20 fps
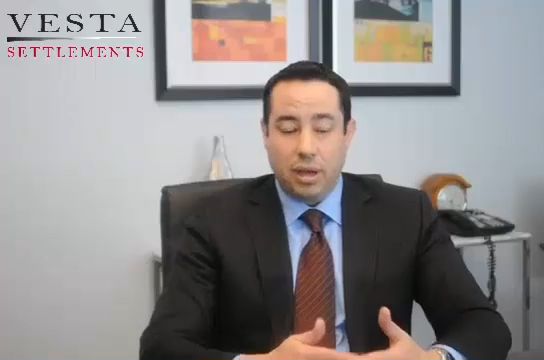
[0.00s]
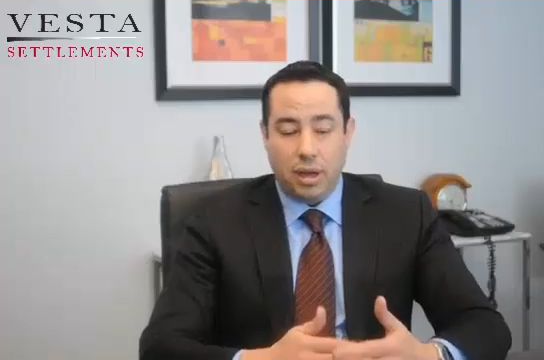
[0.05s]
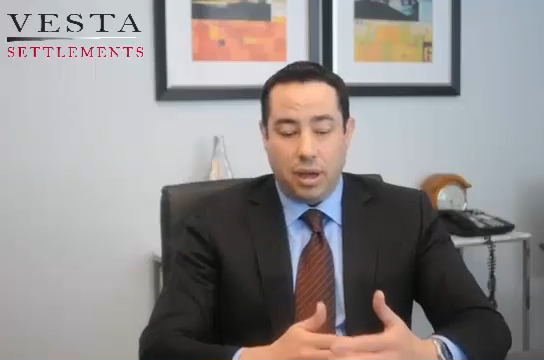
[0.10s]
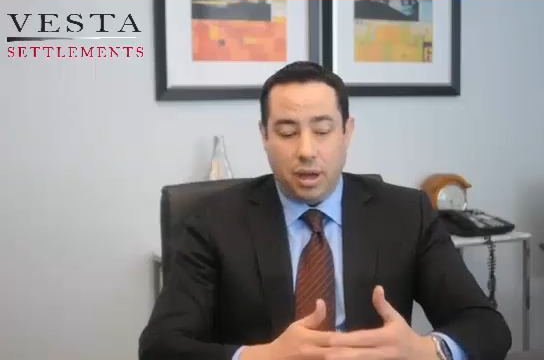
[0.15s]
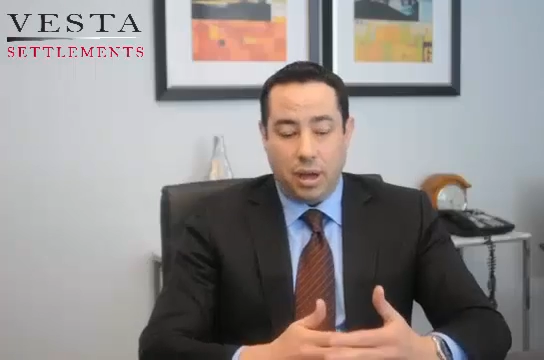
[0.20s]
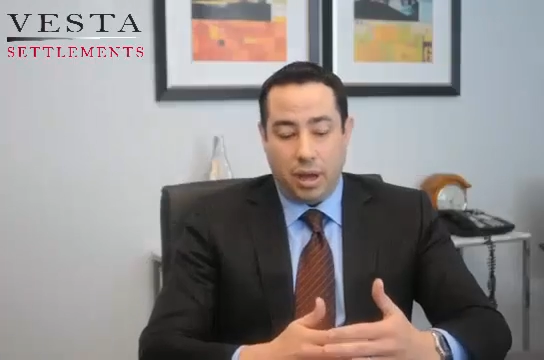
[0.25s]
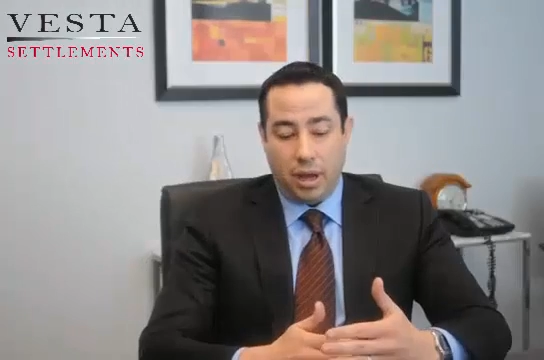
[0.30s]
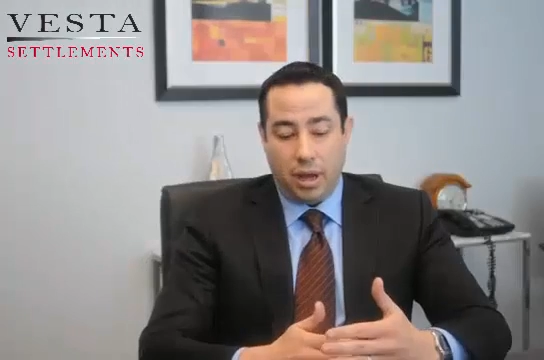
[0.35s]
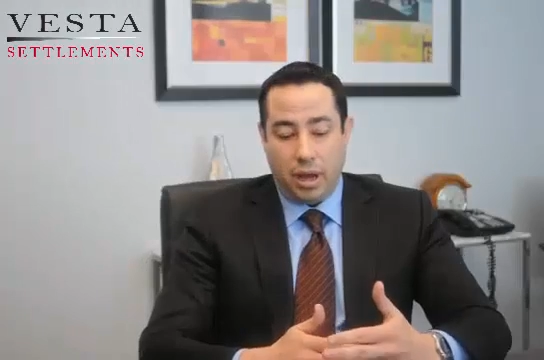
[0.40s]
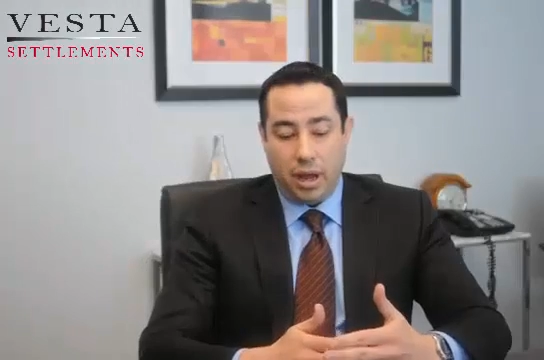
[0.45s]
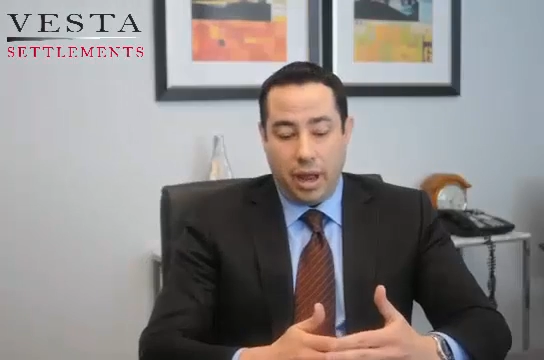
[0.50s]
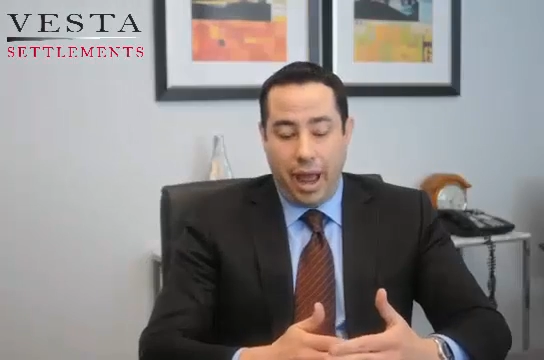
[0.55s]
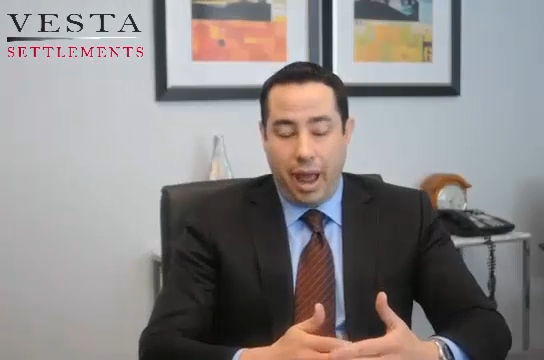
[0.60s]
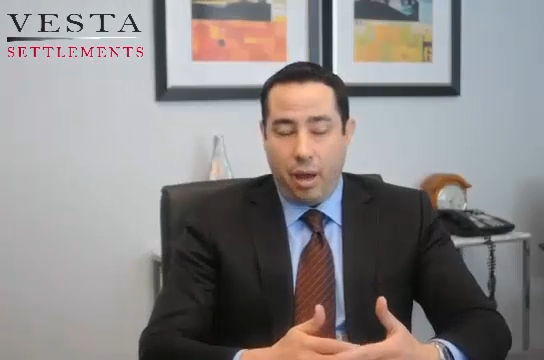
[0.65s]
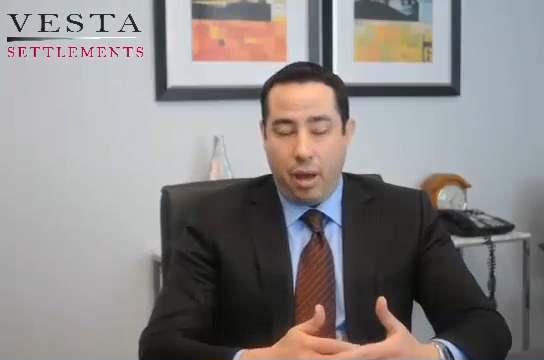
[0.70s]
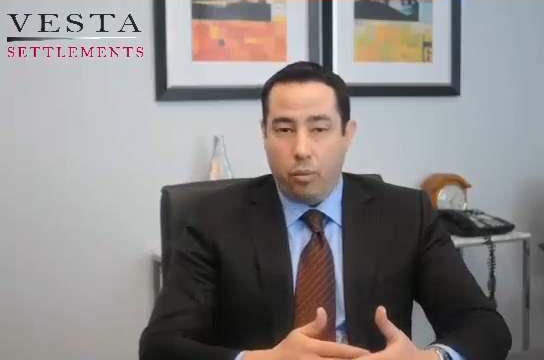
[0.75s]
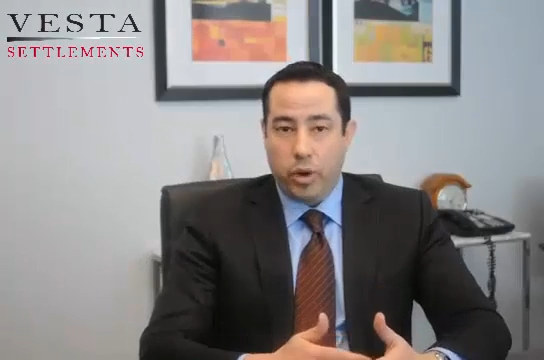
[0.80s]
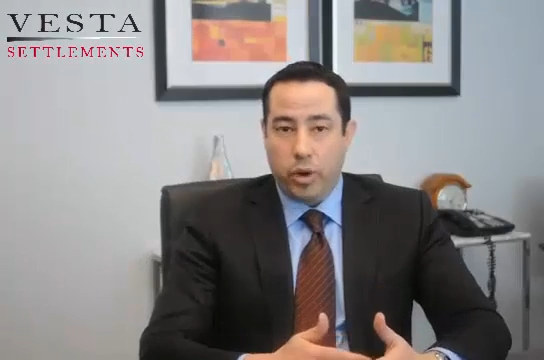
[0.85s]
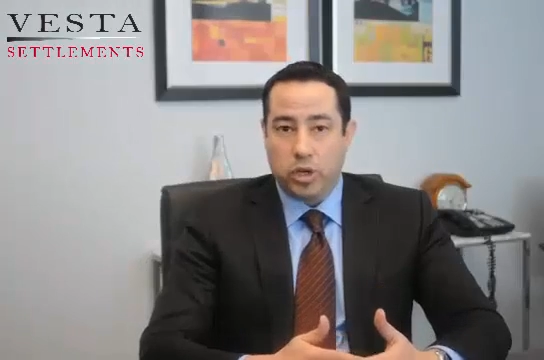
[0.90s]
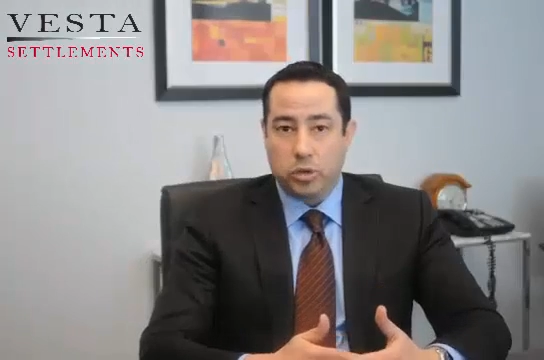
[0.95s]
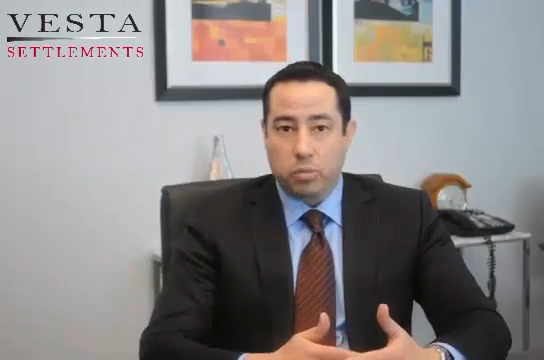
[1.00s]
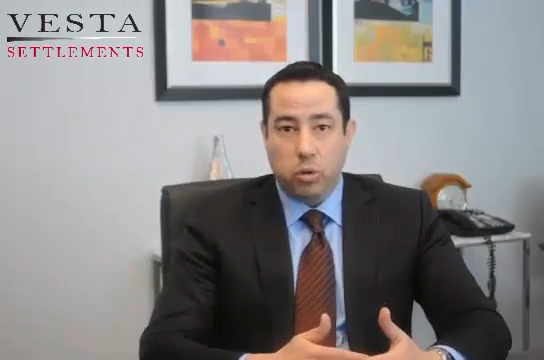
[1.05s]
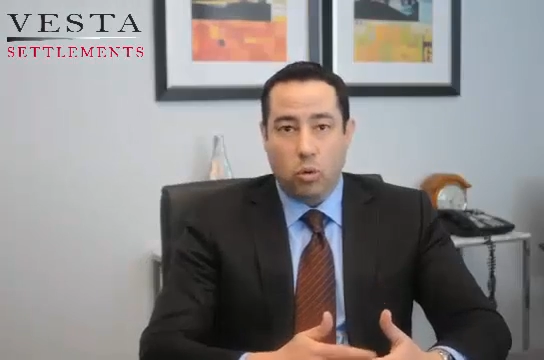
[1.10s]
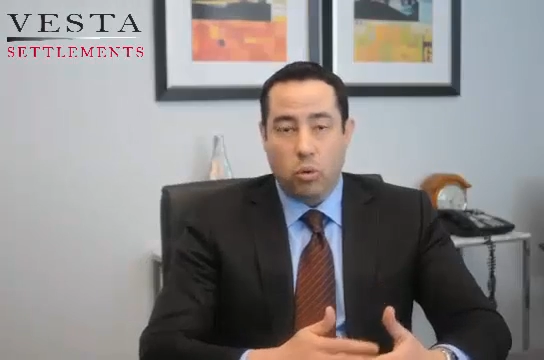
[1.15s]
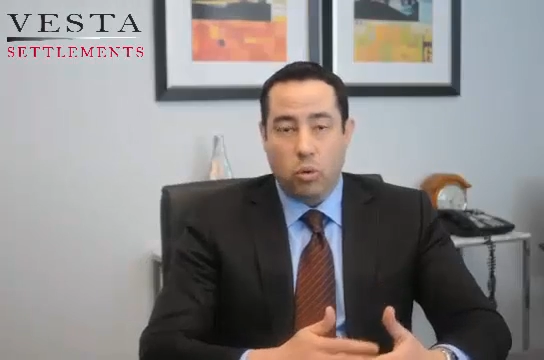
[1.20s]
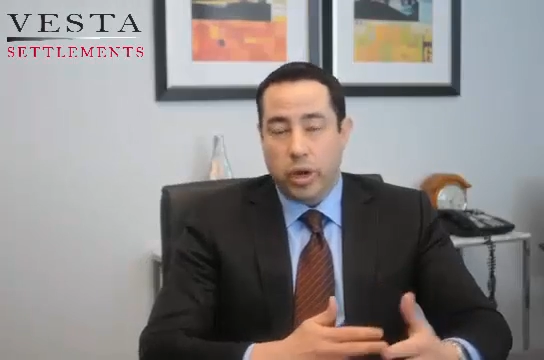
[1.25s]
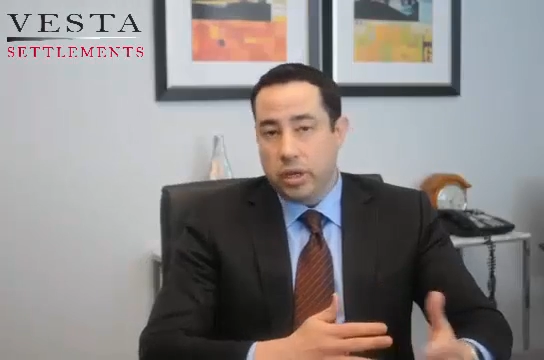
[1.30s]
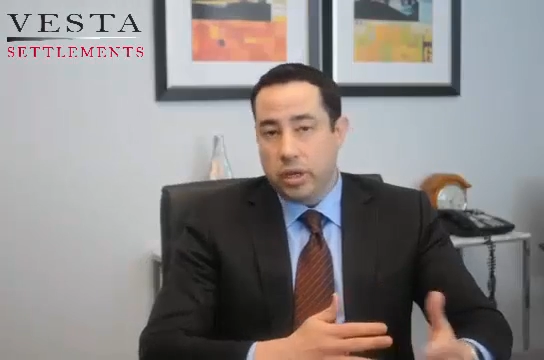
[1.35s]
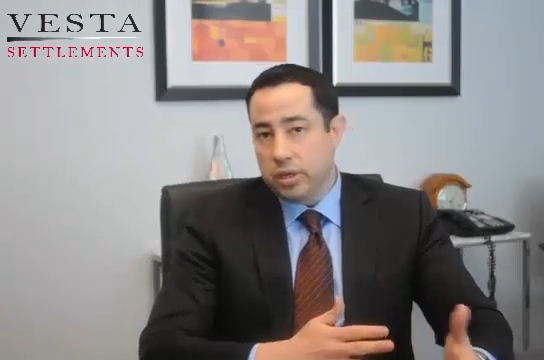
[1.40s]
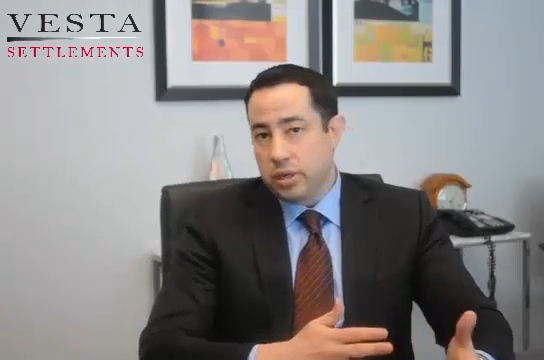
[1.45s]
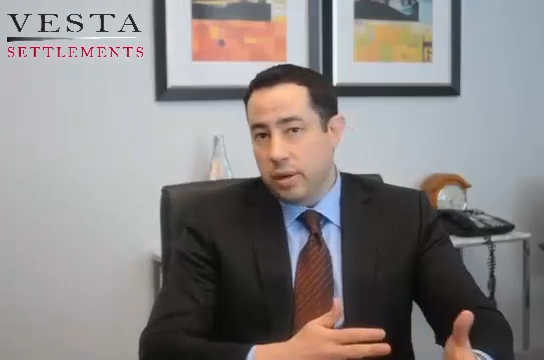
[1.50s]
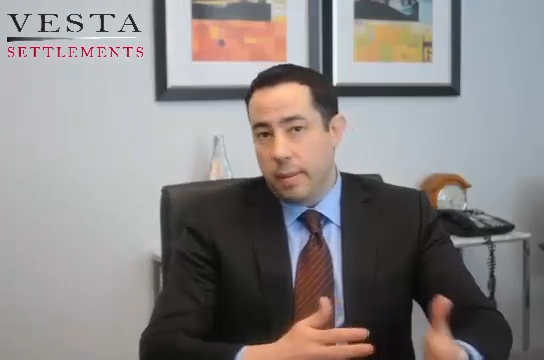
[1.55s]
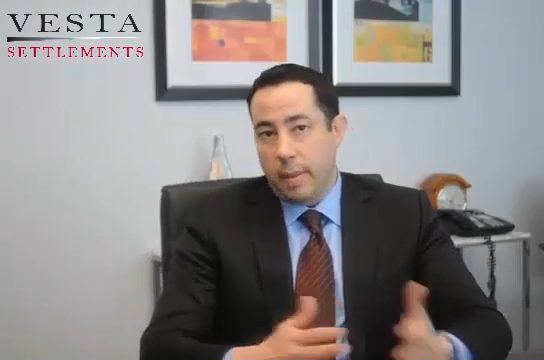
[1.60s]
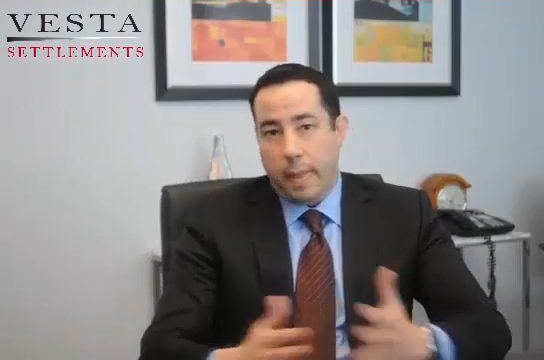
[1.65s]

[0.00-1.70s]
at which point